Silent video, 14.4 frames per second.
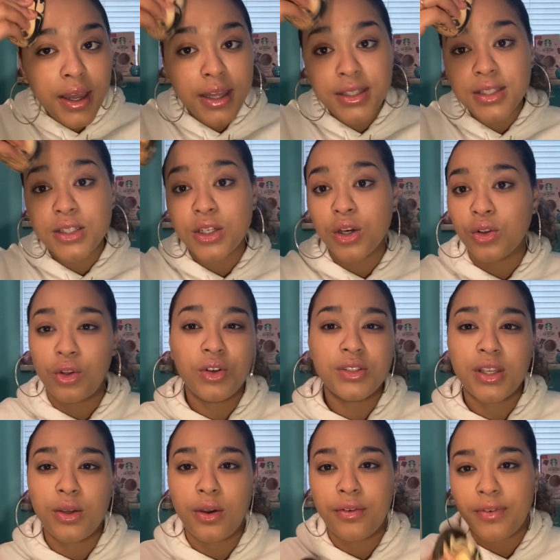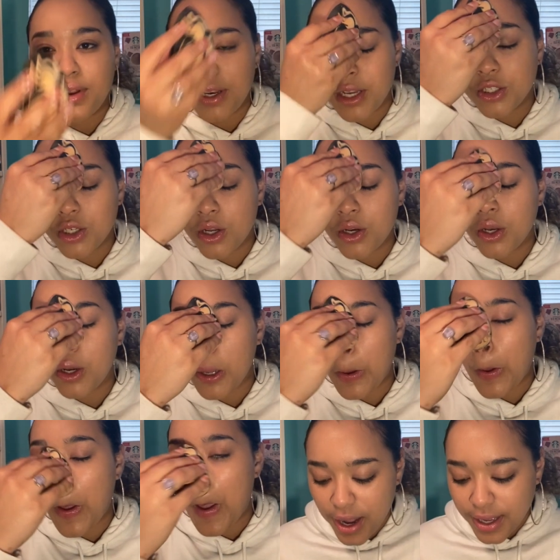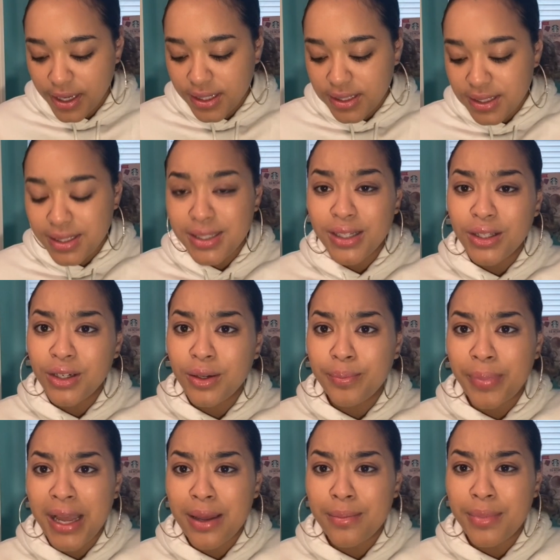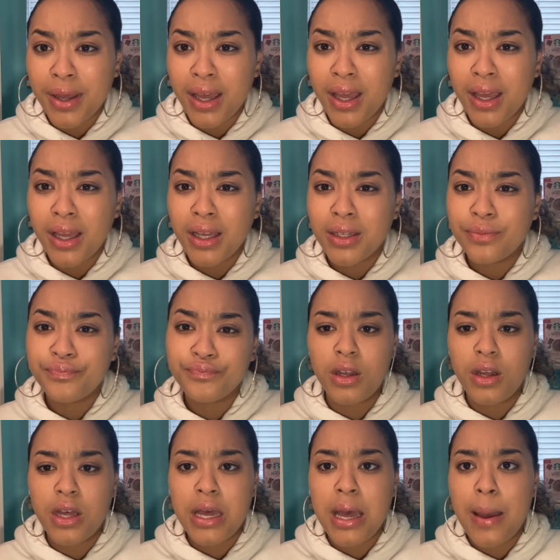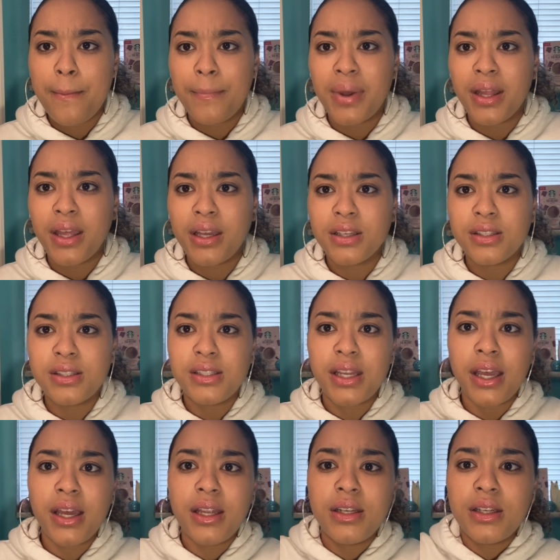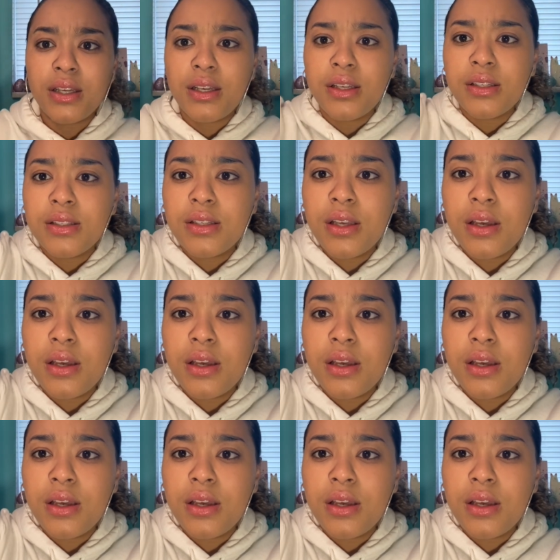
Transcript: it still looks like you have foundation on, you know. All right, concealer, baby. My like stand is